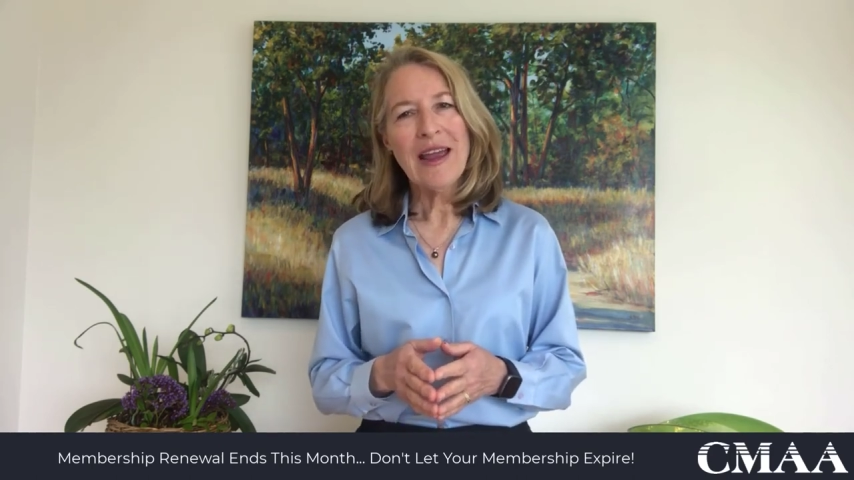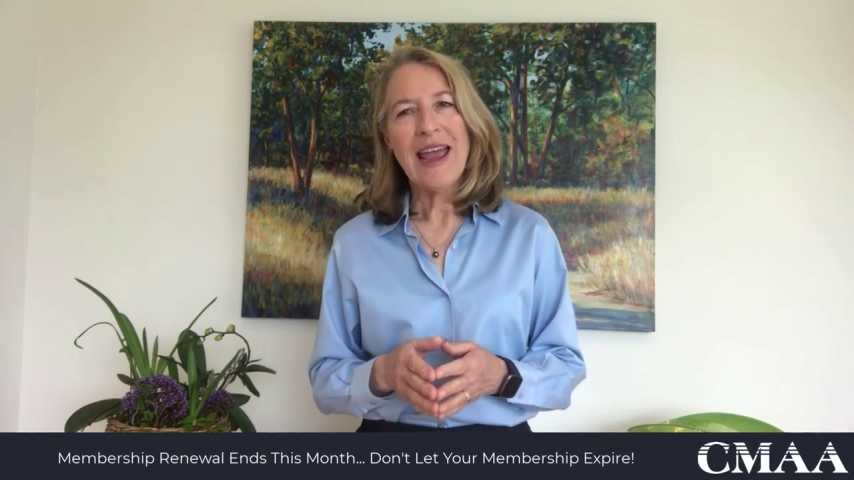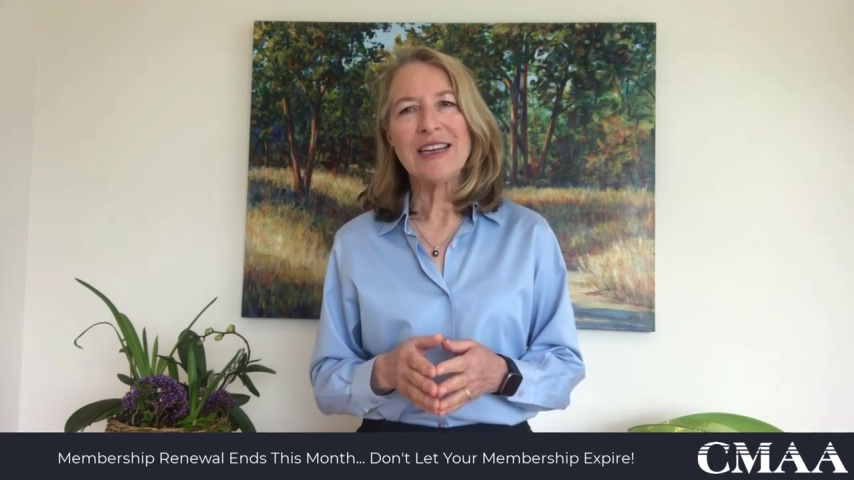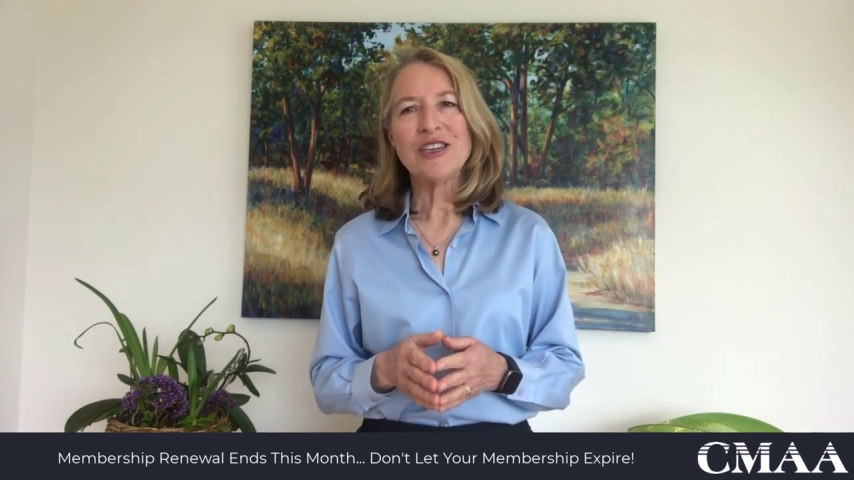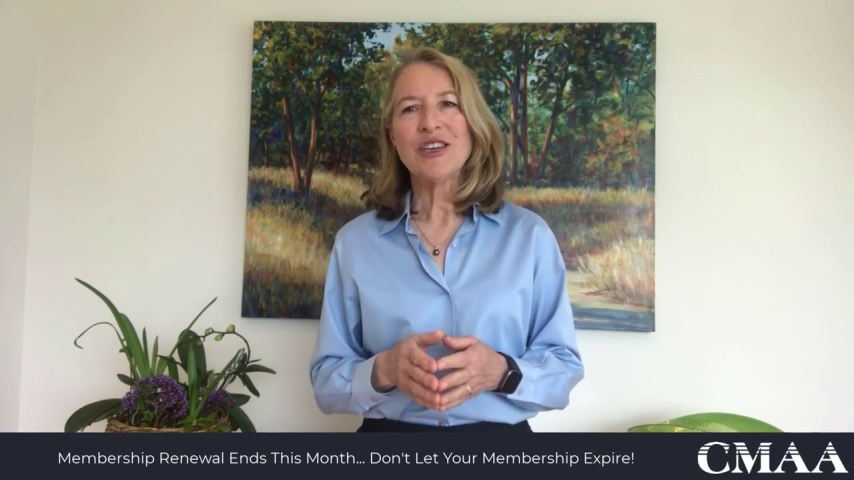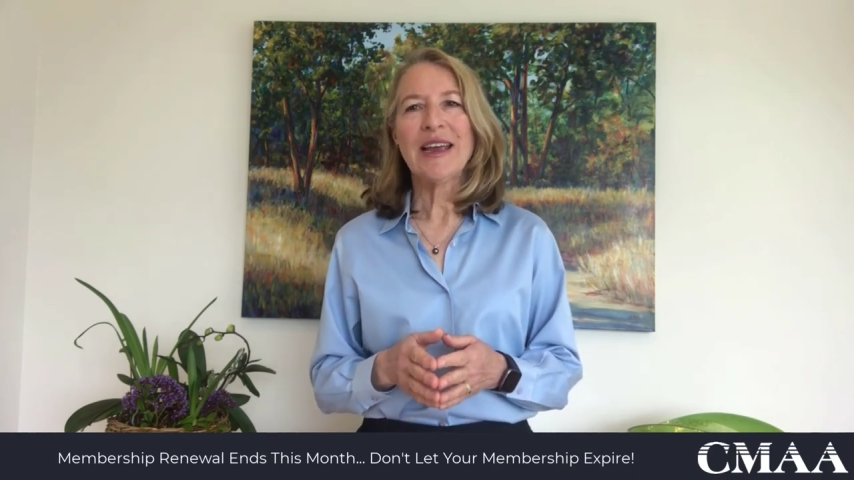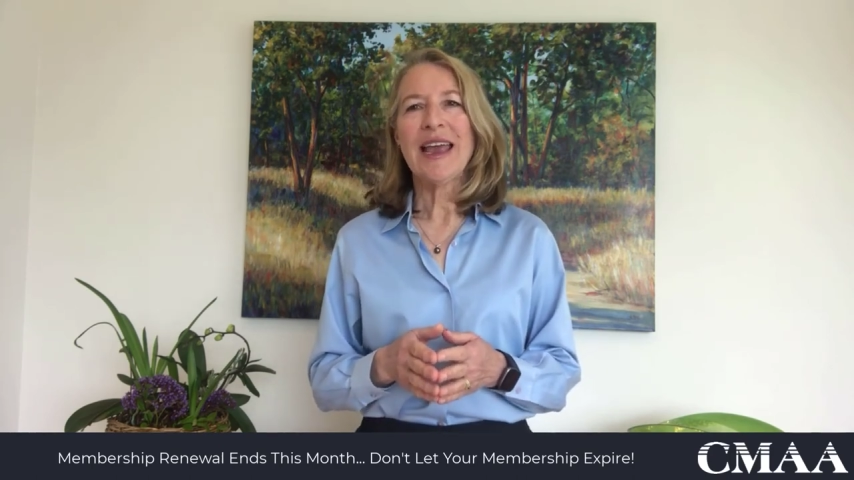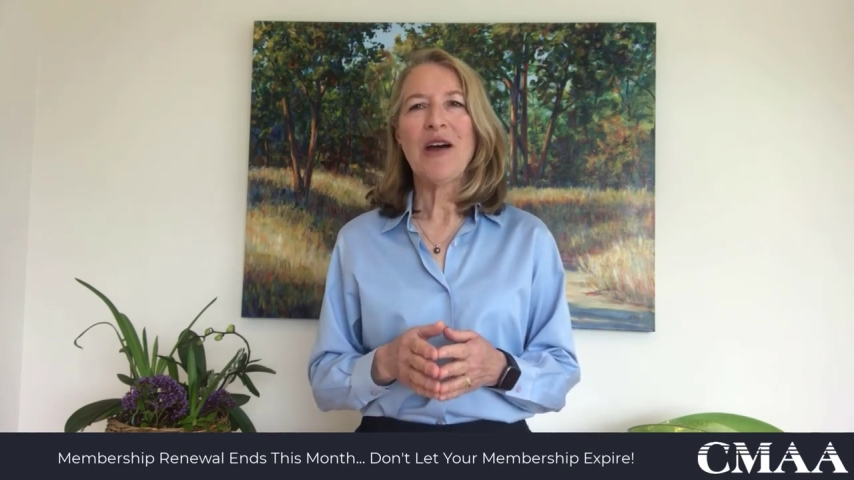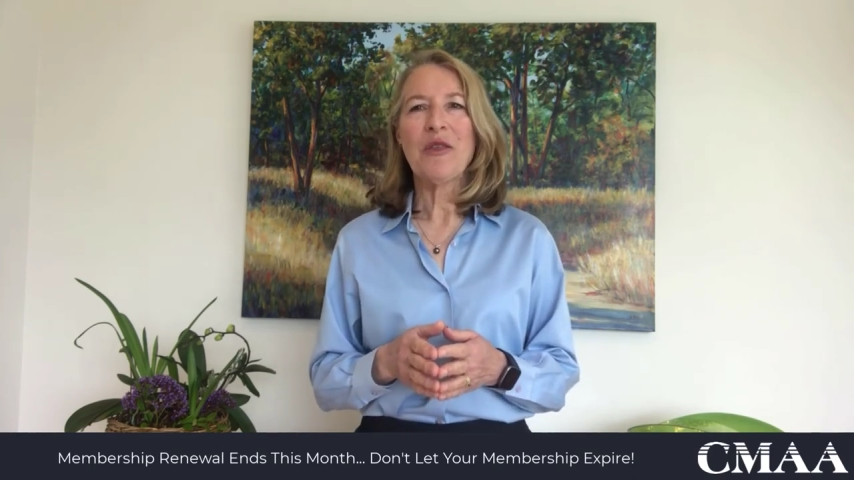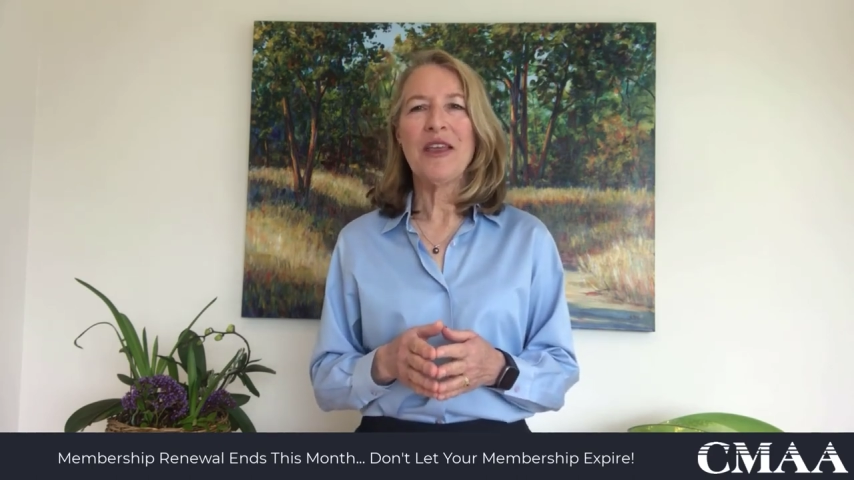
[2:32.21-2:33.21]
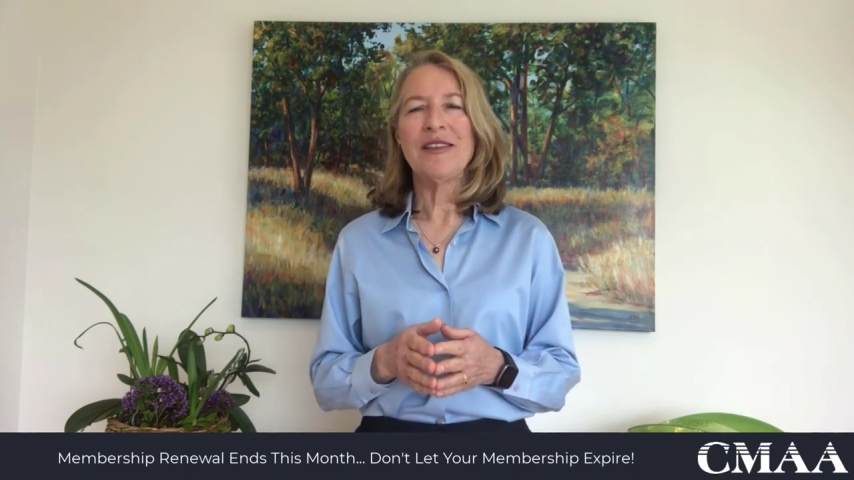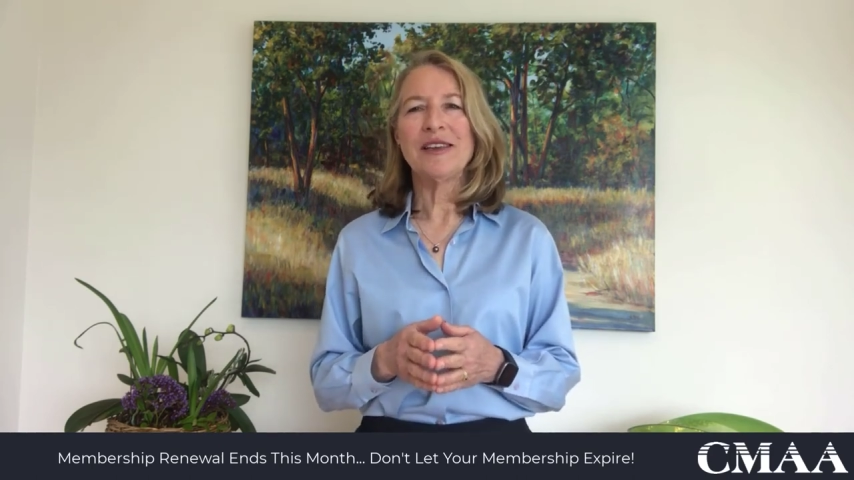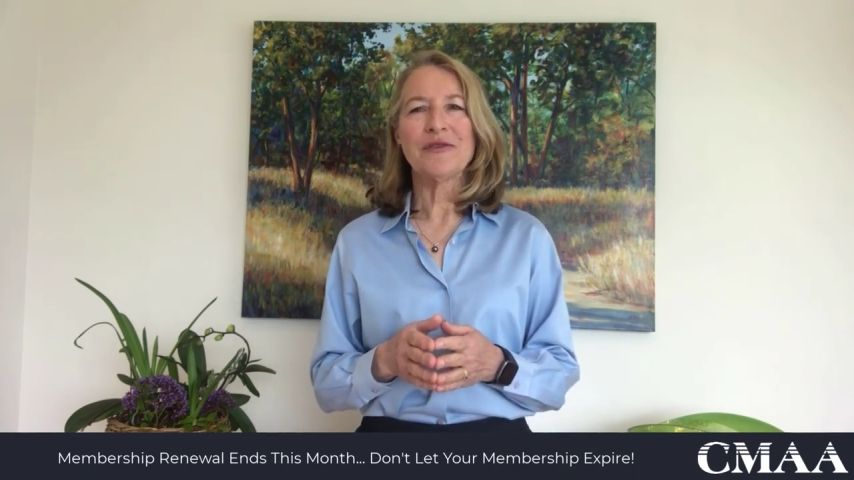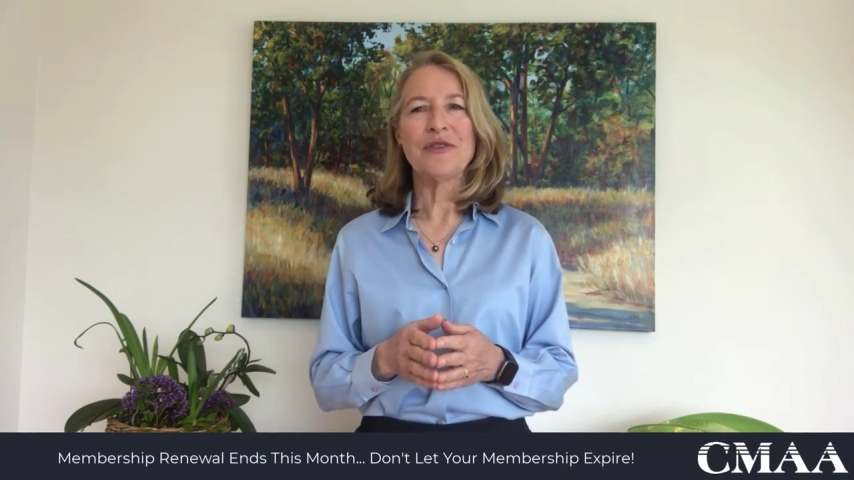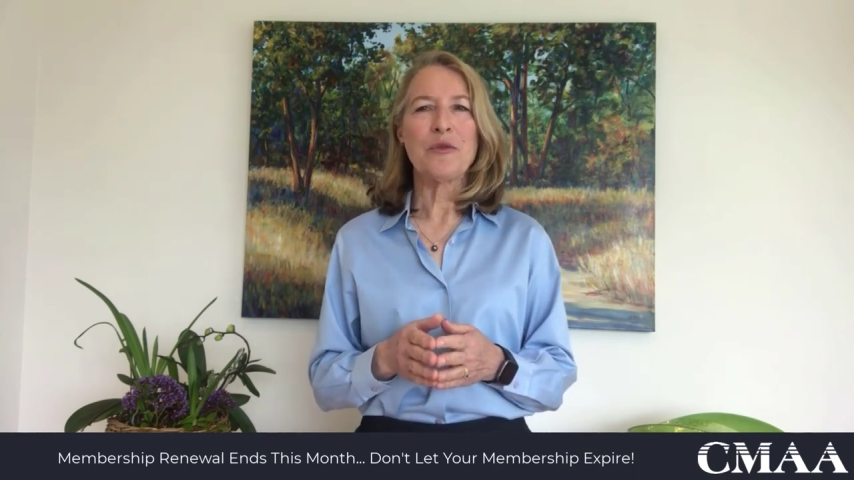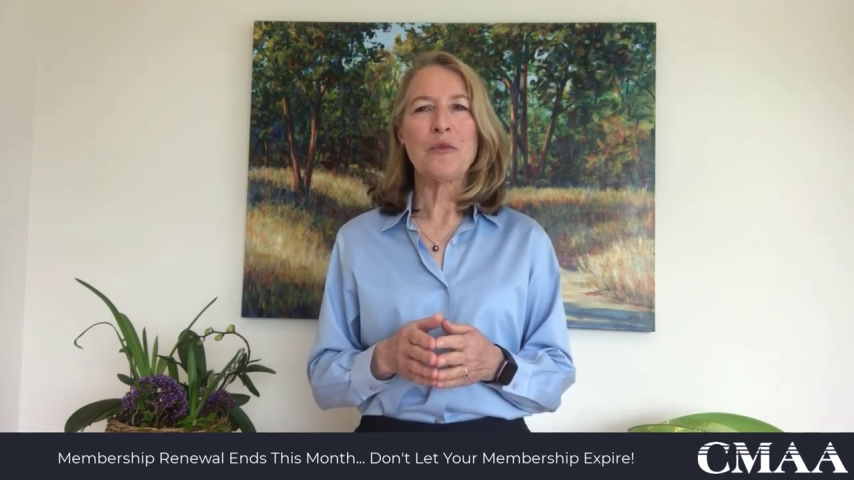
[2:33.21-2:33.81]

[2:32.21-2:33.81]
and check out the different